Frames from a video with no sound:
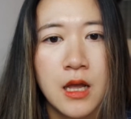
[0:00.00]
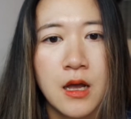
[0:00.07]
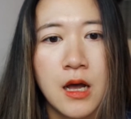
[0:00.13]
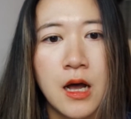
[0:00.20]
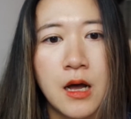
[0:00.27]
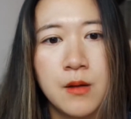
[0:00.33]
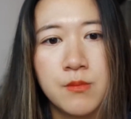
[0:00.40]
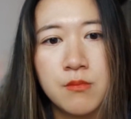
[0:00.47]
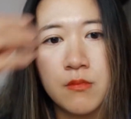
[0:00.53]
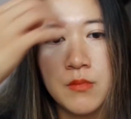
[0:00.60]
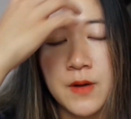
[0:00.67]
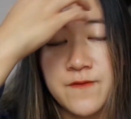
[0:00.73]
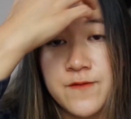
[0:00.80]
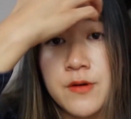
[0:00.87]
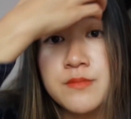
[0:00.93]

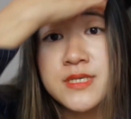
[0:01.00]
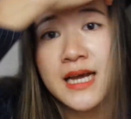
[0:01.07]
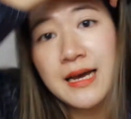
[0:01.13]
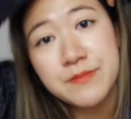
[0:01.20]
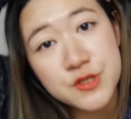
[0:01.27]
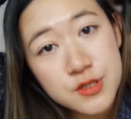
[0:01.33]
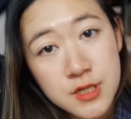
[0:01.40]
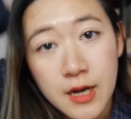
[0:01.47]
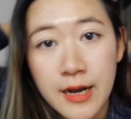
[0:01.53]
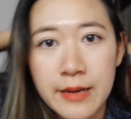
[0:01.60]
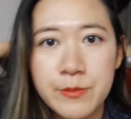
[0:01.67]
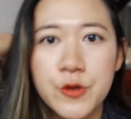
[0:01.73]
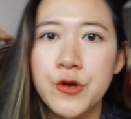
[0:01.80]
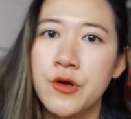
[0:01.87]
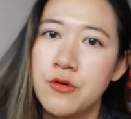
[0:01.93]
But from time to
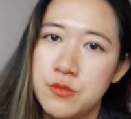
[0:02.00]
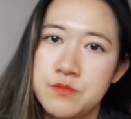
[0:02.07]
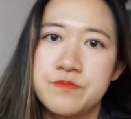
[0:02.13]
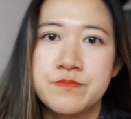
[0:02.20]
time, you know,